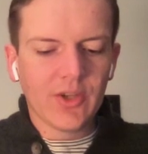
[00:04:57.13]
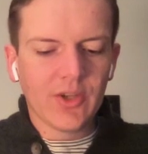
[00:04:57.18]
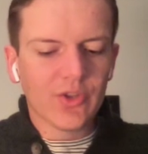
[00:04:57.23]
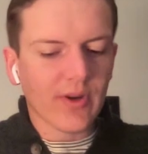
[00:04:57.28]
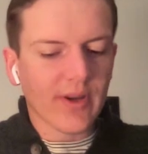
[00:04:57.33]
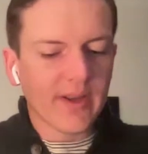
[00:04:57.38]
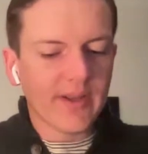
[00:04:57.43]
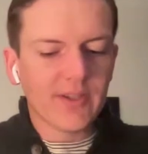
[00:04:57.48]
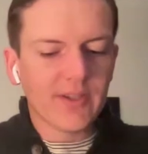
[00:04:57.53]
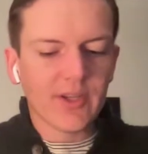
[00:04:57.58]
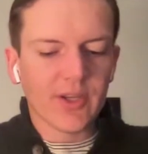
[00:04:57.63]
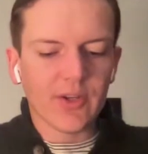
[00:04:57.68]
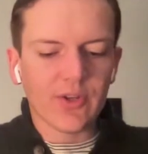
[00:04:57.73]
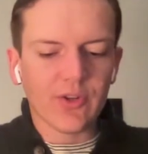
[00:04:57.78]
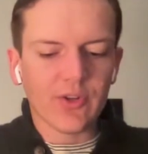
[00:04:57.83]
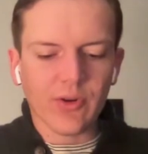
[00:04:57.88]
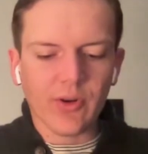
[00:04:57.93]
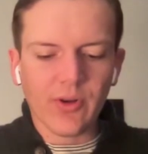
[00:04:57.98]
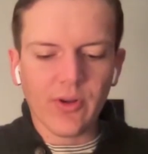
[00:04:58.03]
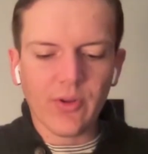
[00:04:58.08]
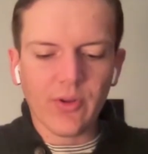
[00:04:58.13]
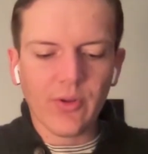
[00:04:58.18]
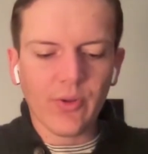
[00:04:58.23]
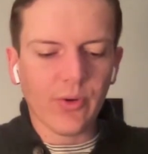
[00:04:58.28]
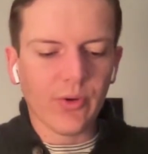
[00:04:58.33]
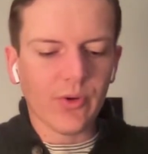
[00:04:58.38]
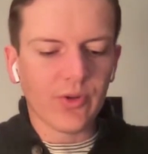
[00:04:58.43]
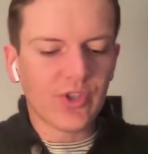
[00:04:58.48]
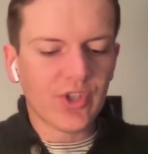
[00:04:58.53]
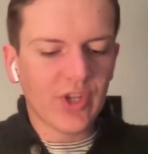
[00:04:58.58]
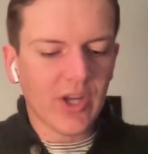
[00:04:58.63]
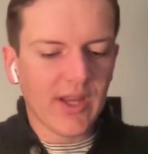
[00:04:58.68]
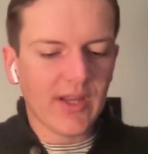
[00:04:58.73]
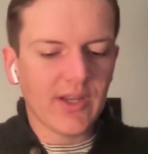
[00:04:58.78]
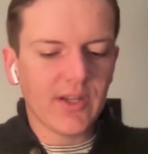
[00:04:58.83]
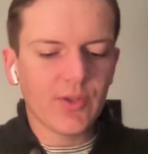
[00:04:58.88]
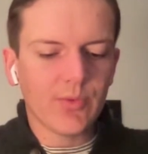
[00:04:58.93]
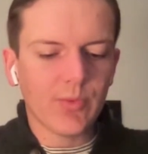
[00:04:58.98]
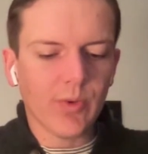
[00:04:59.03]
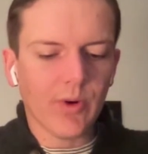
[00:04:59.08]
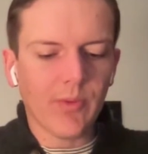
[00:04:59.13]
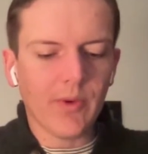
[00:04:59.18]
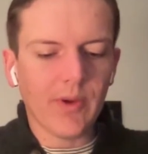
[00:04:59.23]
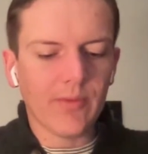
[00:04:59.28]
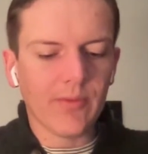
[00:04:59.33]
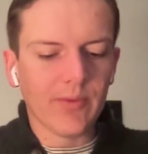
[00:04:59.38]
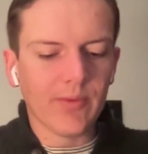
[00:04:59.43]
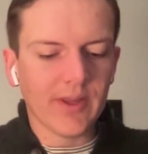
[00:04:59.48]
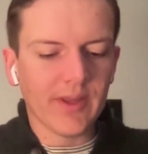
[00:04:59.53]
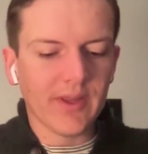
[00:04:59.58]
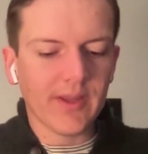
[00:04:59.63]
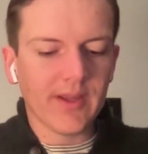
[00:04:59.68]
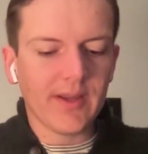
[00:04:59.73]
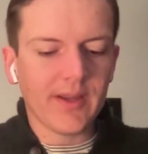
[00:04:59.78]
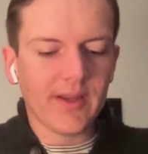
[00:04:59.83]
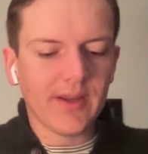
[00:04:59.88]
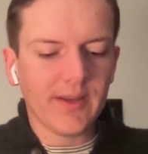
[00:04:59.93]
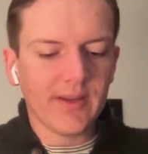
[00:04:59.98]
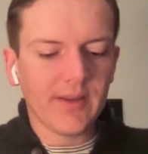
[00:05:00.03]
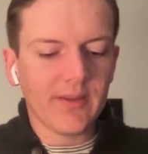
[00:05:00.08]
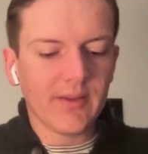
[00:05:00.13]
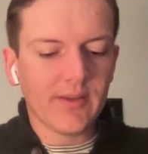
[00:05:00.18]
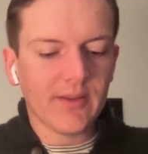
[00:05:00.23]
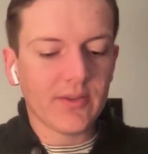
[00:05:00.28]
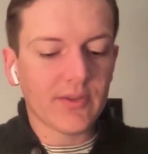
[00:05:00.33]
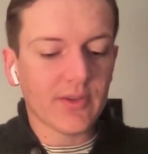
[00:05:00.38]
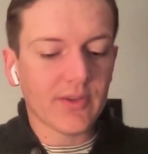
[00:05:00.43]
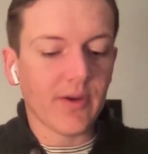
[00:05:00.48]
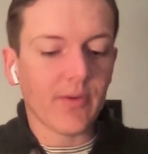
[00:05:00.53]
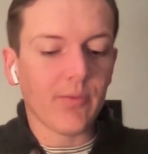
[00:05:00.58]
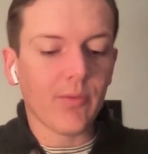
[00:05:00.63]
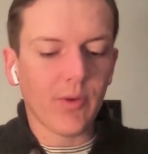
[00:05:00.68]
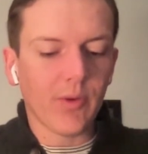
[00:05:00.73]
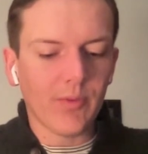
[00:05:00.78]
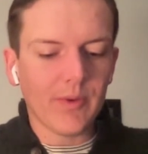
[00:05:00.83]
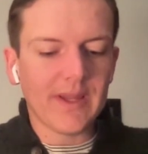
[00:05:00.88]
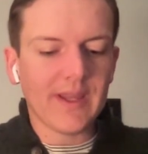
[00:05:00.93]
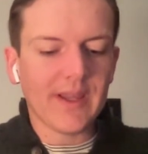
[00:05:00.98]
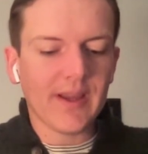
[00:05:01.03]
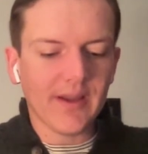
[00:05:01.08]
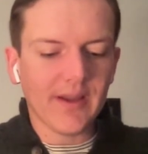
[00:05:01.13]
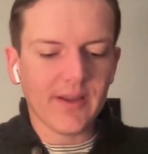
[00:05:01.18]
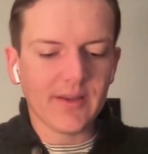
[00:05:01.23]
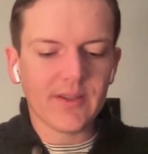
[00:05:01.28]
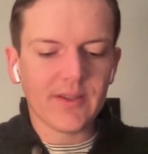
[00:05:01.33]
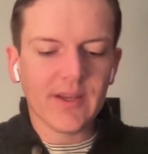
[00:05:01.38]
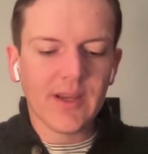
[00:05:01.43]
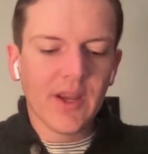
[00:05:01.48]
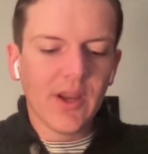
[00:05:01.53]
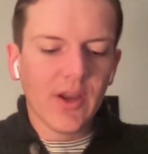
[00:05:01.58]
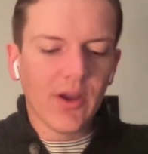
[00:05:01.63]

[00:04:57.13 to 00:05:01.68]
Trying to control or change what we really sorry, what we can't,